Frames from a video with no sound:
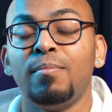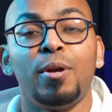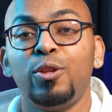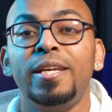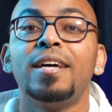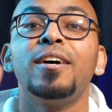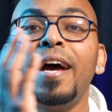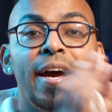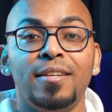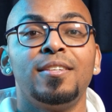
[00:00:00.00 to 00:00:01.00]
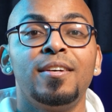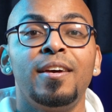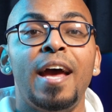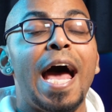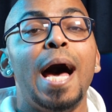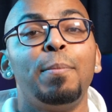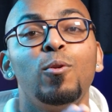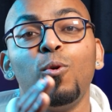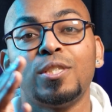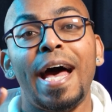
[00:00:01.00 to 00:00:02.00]
But on the other hand, Apple
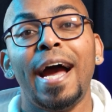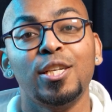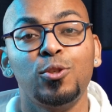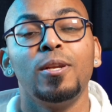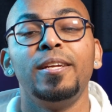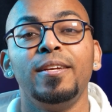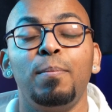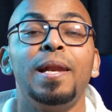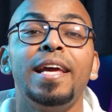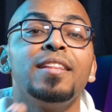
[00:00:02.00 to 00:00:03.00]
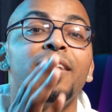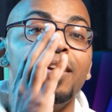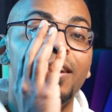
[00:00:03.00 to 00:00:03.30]
was actually playing their